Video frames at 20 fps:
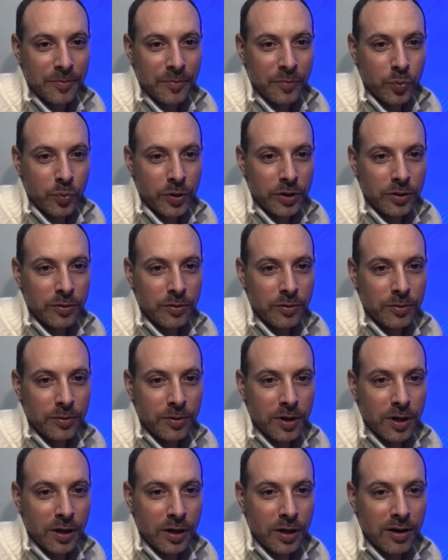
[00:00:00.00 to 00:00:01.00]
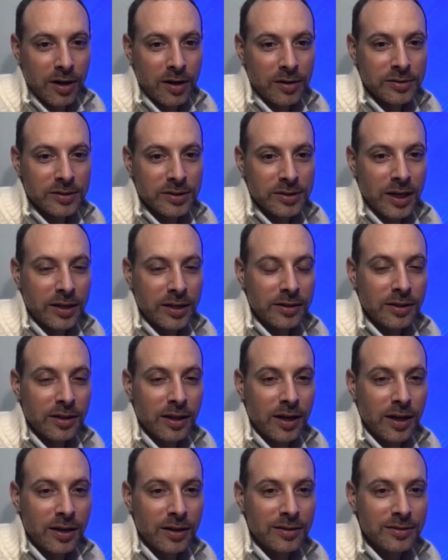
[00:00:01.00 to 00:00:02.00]
When you color outside the
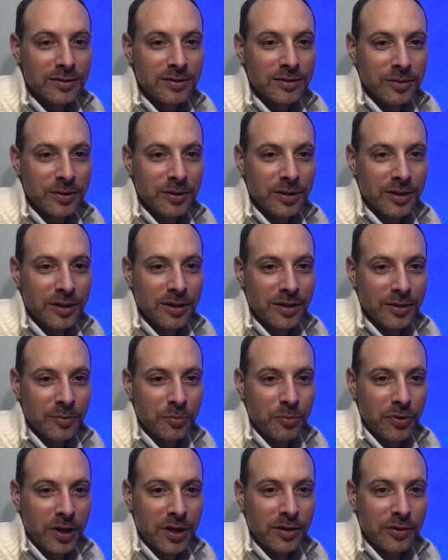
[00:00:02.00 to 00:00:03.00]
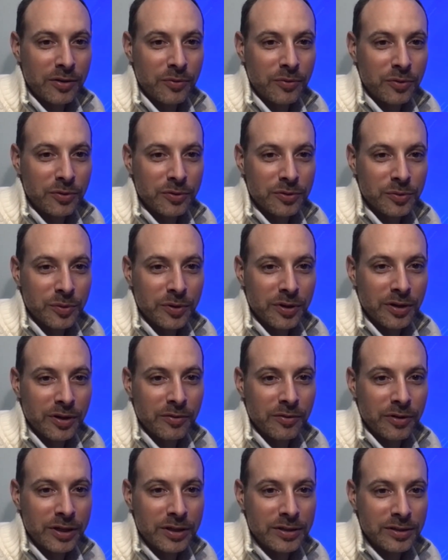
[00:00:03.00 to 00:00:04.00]
lines or break the rules within
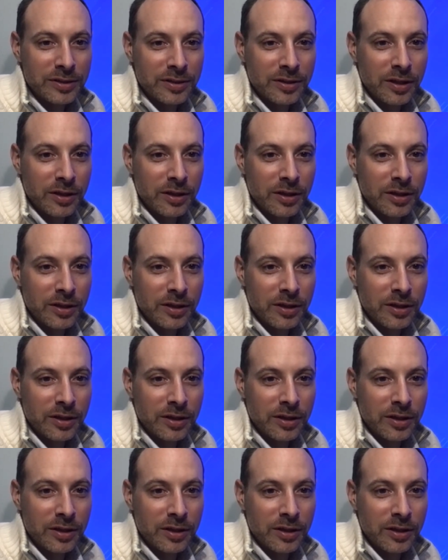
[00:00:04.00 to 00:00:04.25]
reason,